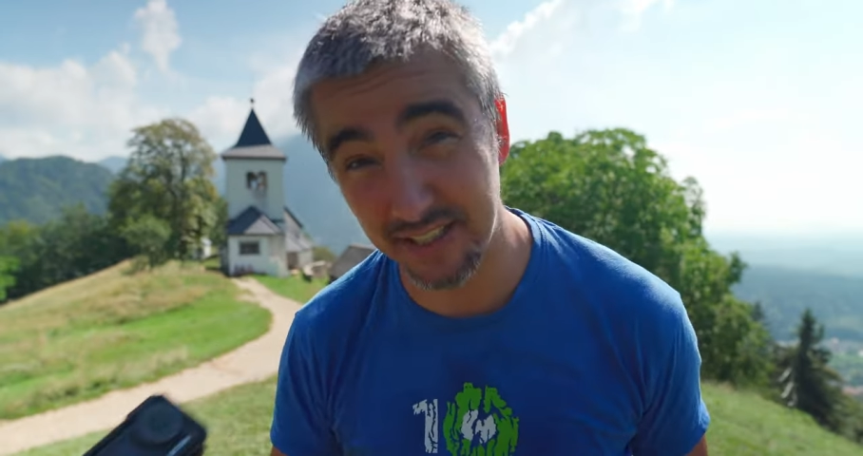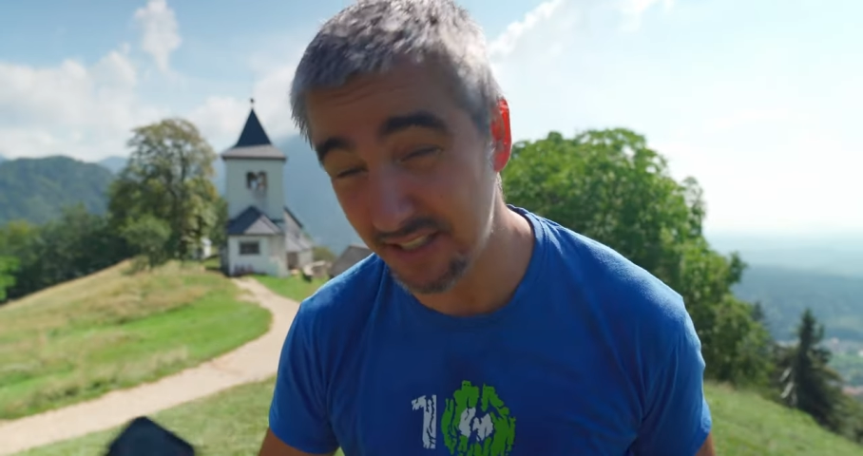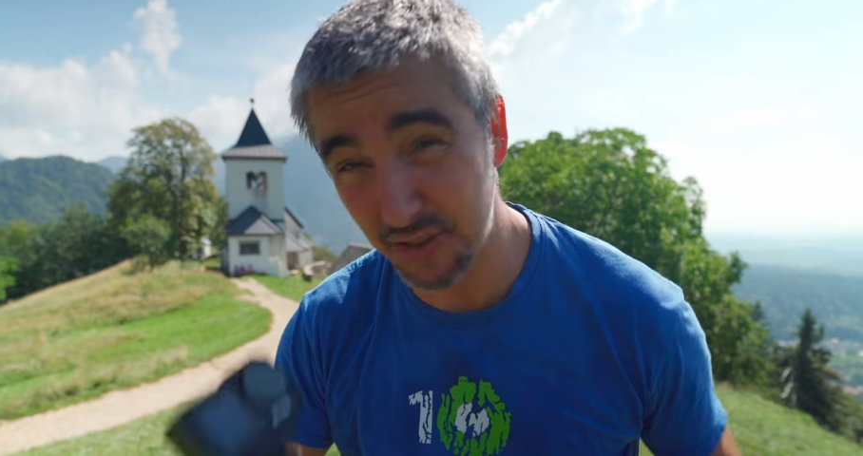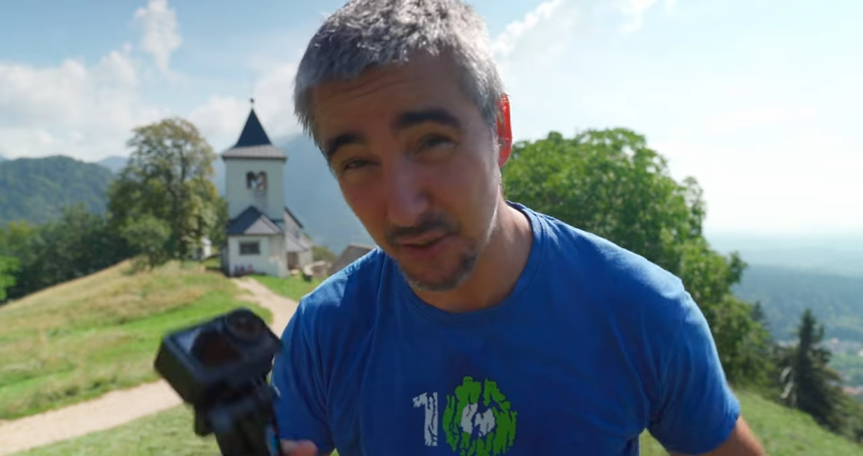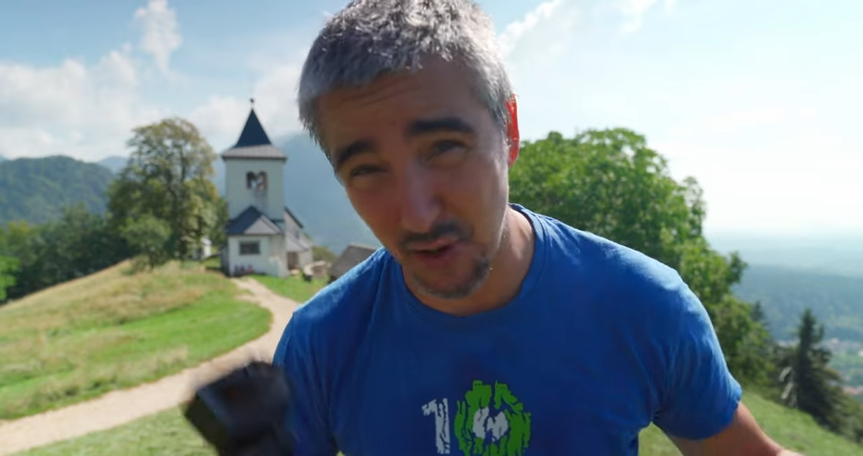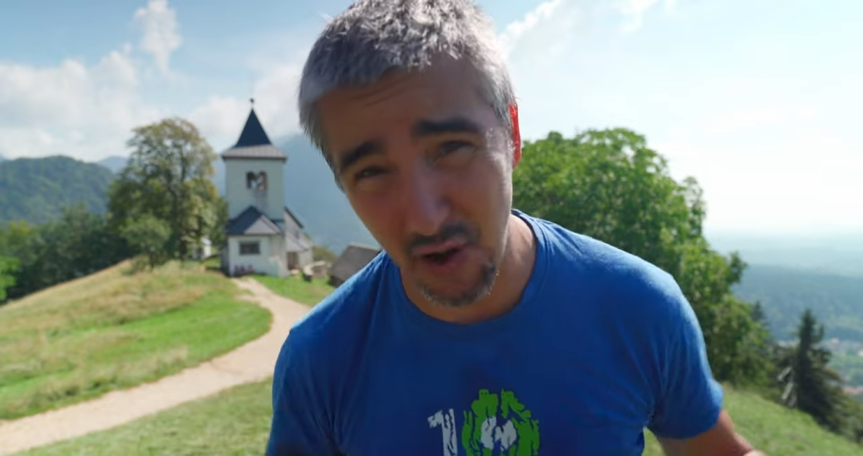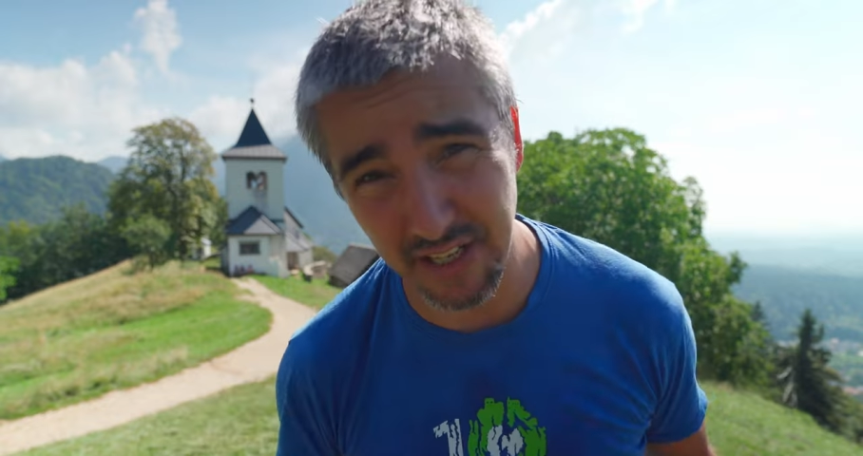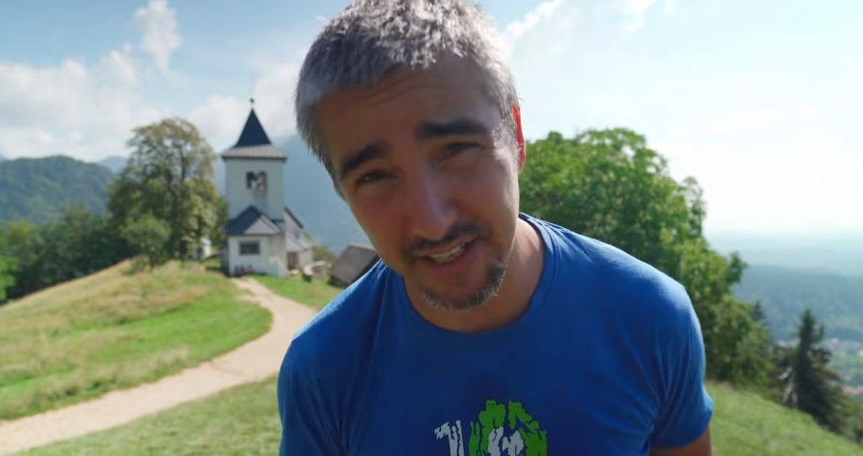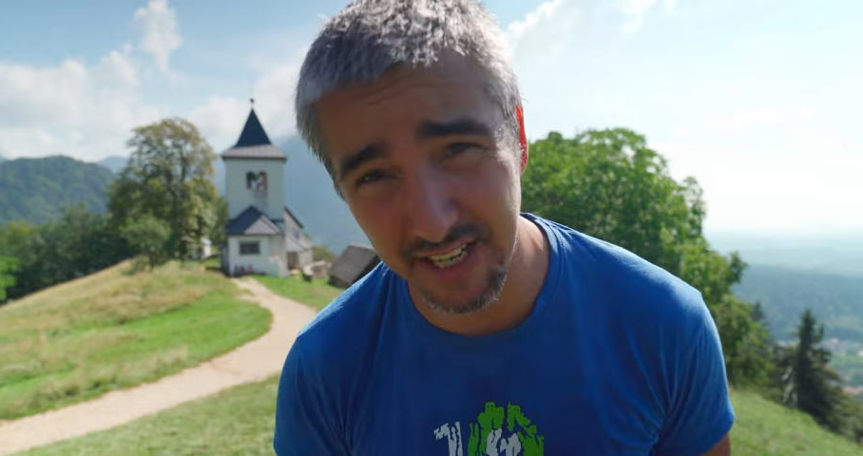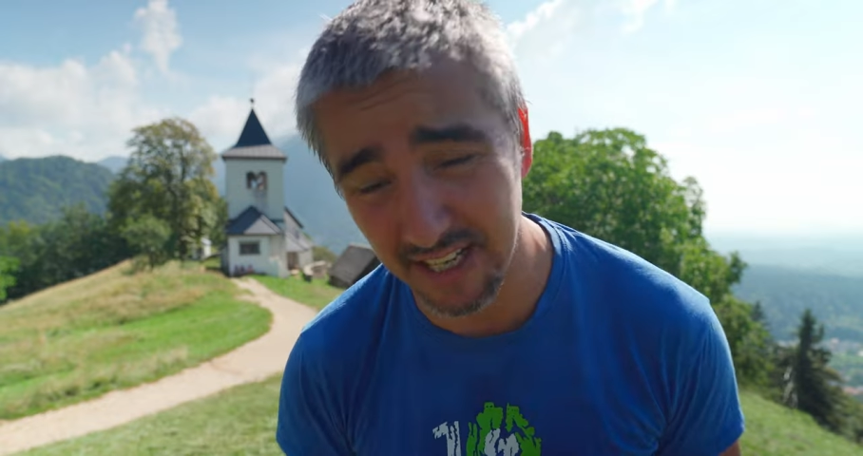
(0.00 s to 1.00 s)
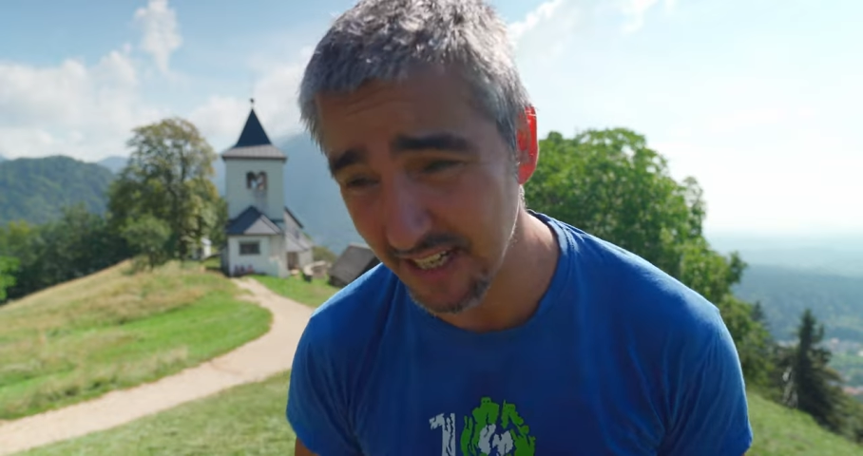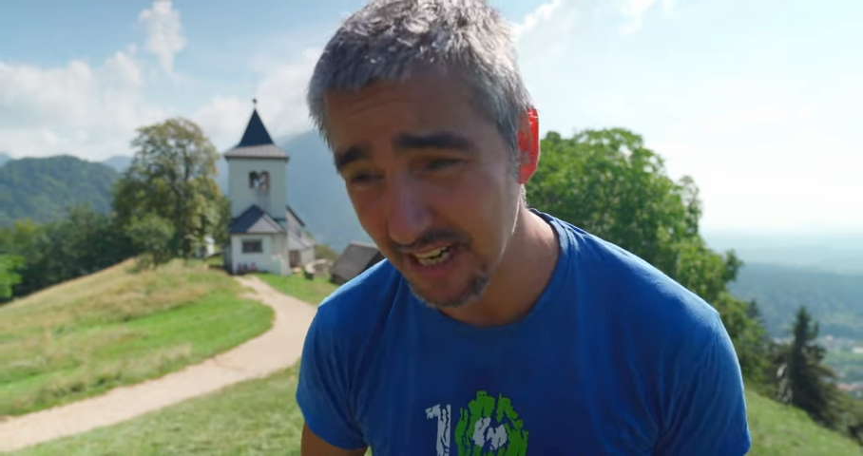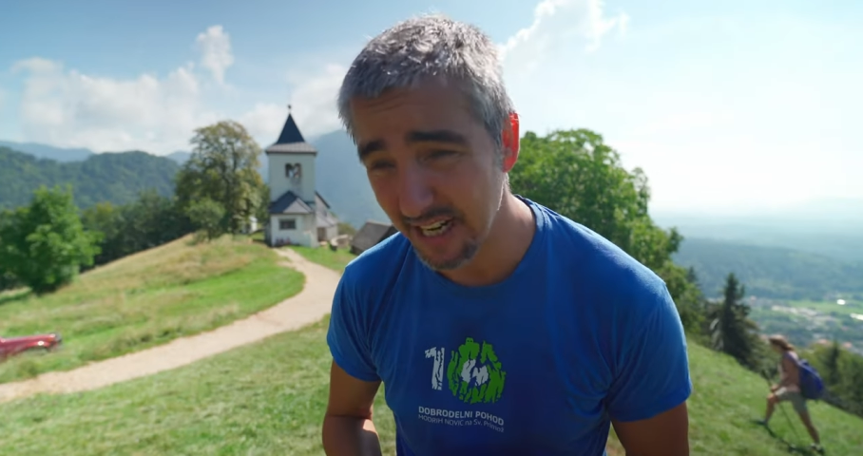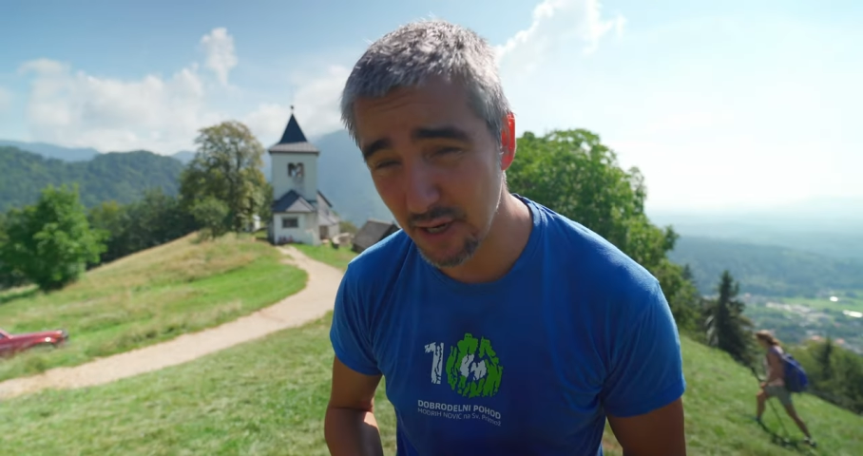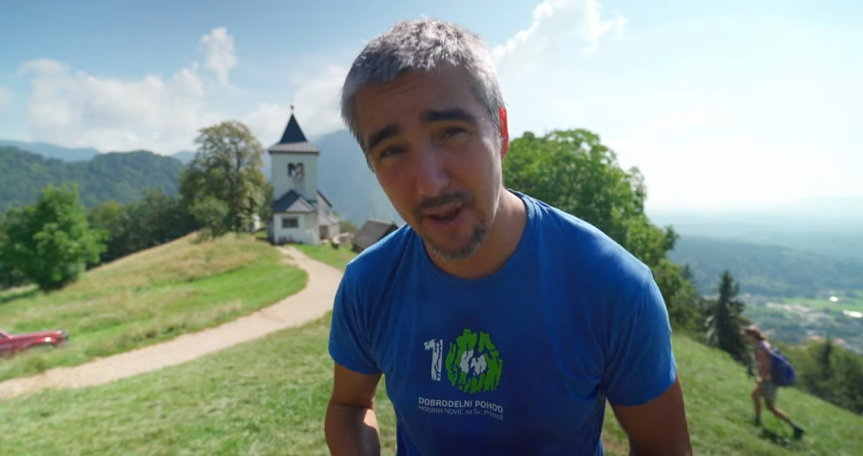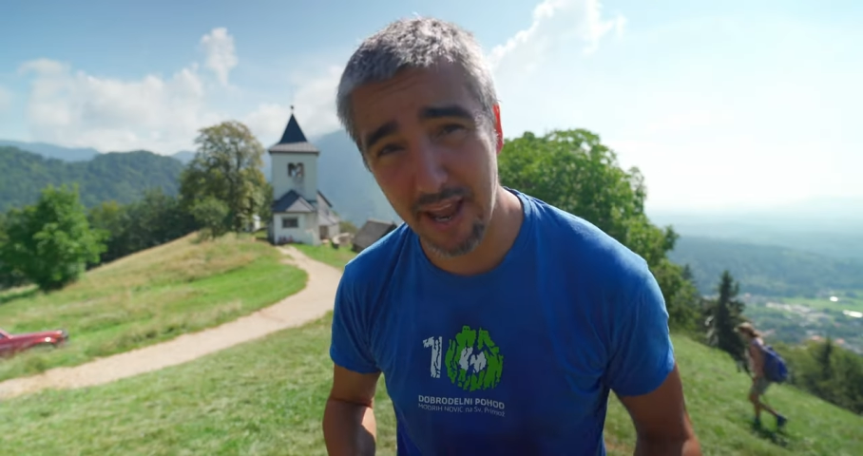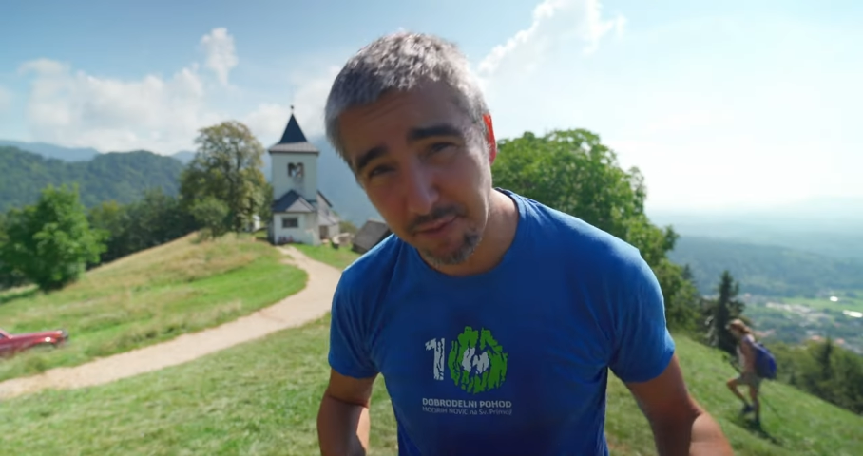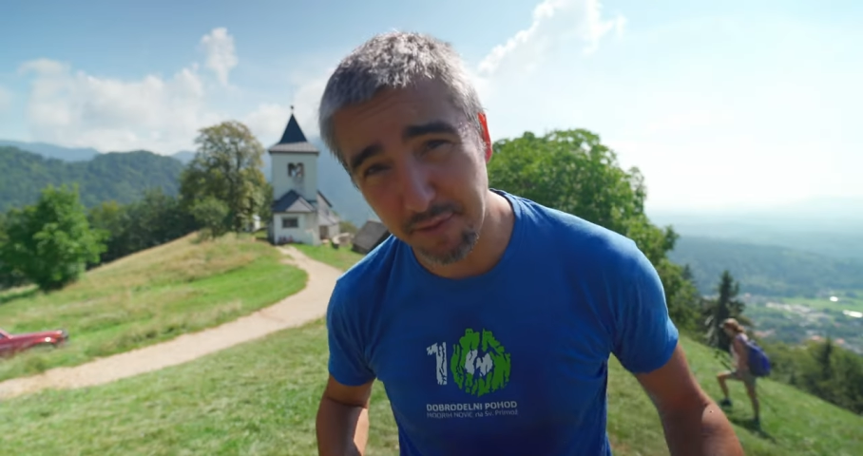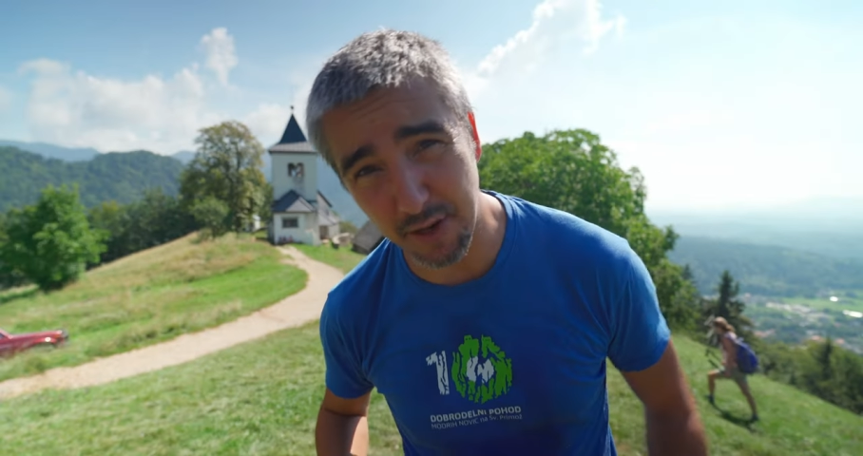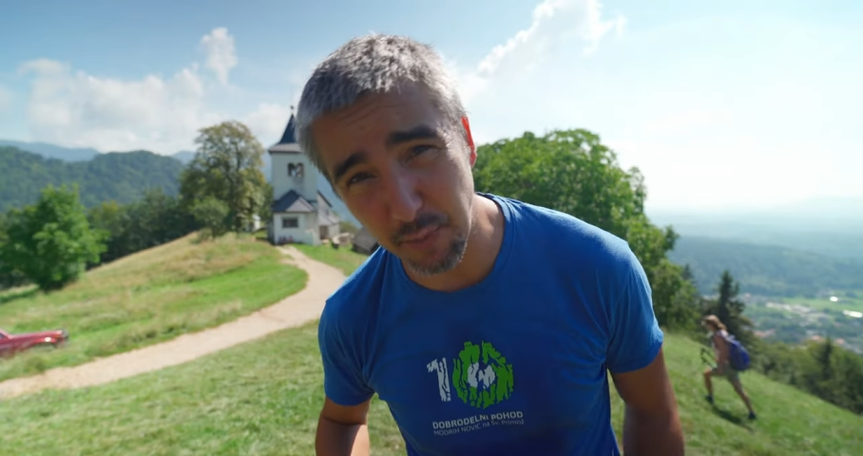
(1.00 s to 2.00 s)
into your holiday and you now have
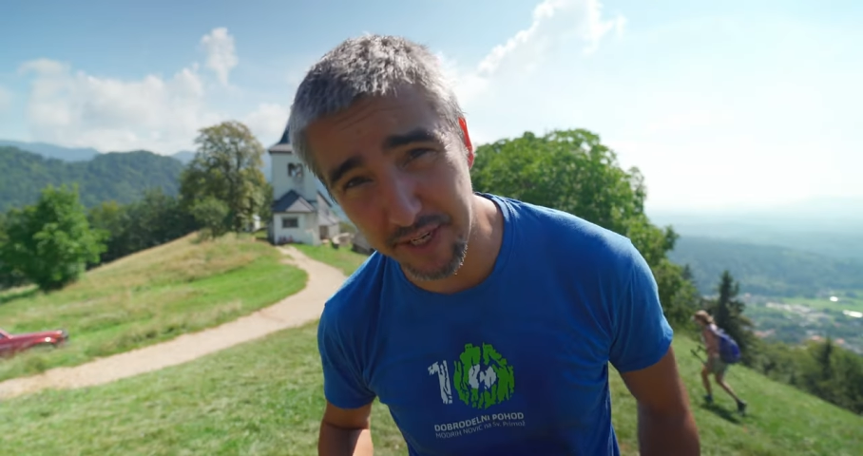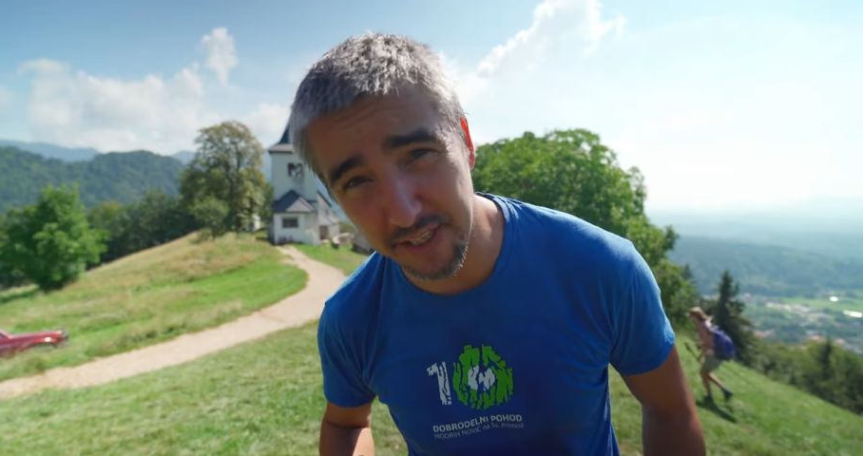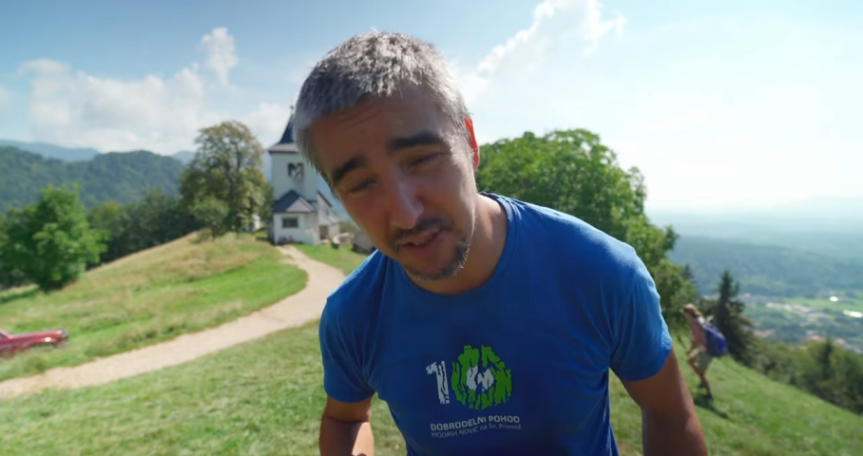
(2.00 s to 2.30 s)
fun with it.